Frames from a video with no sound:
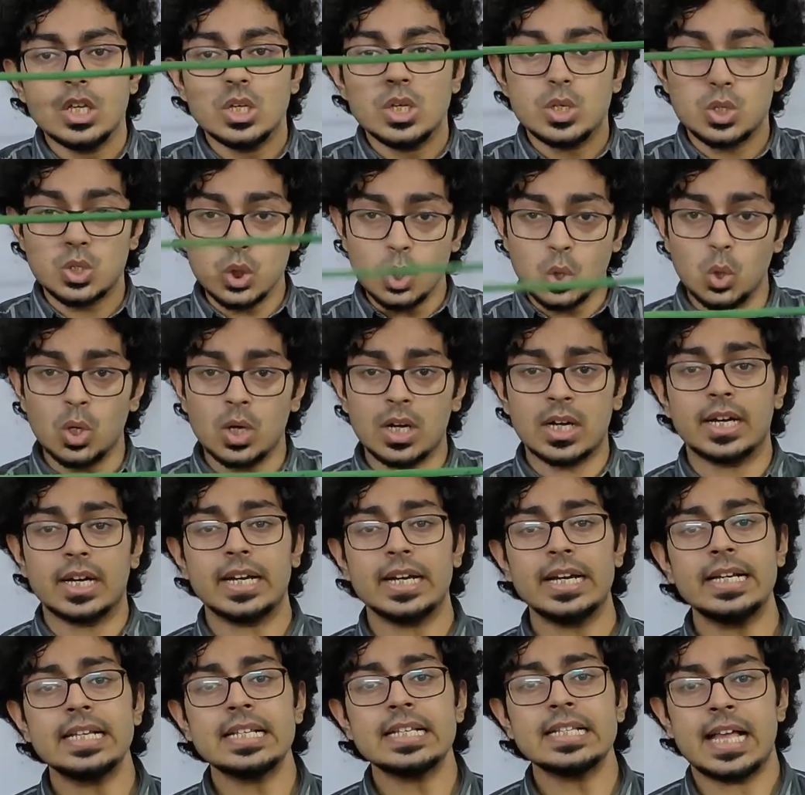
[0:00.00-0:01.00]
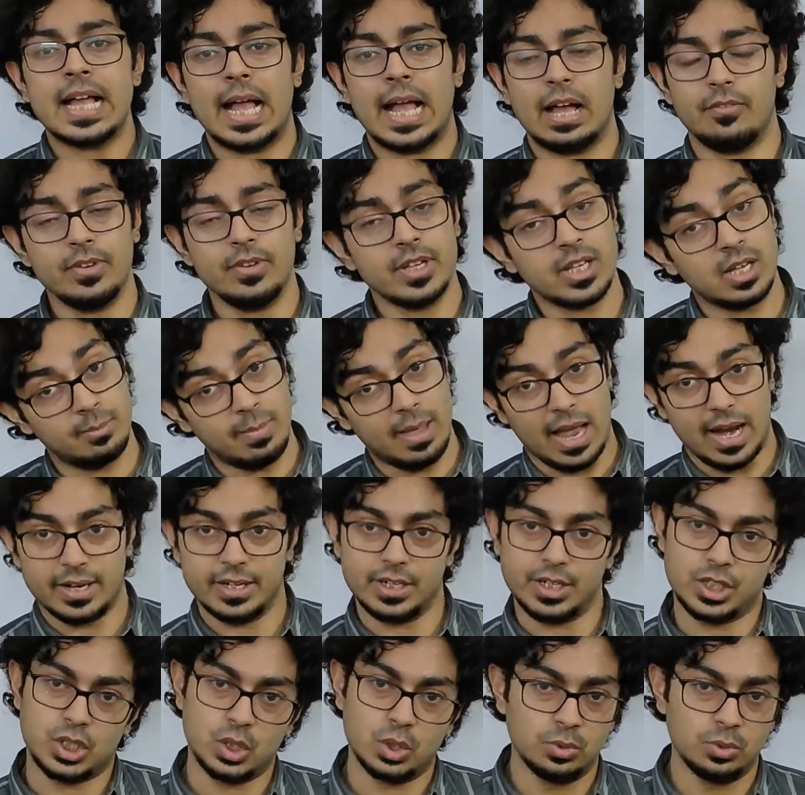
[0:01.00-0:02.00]
So current is having a
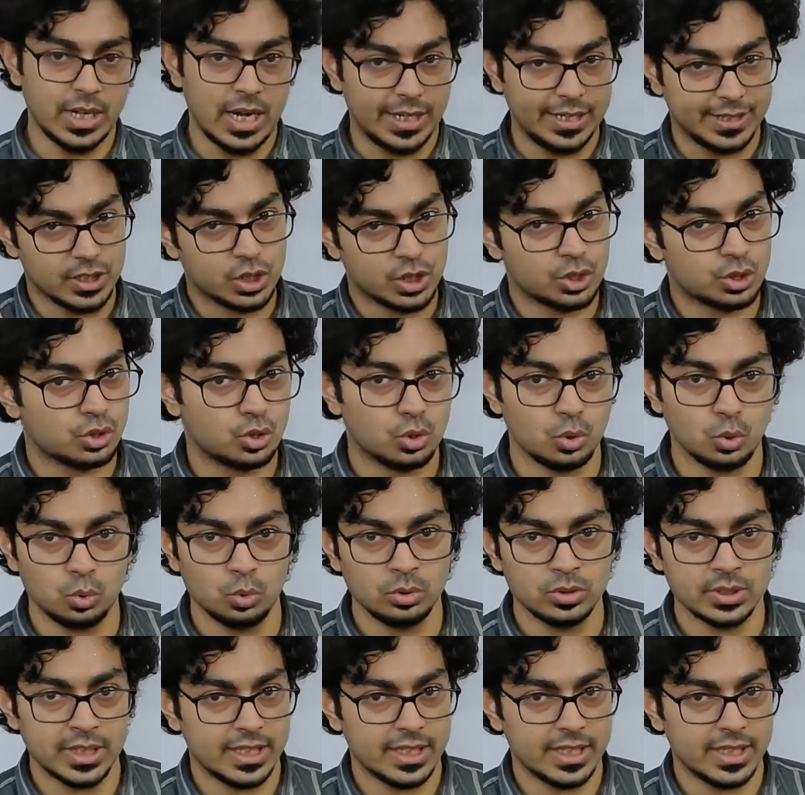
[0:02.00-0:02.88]
magnitude, that is true,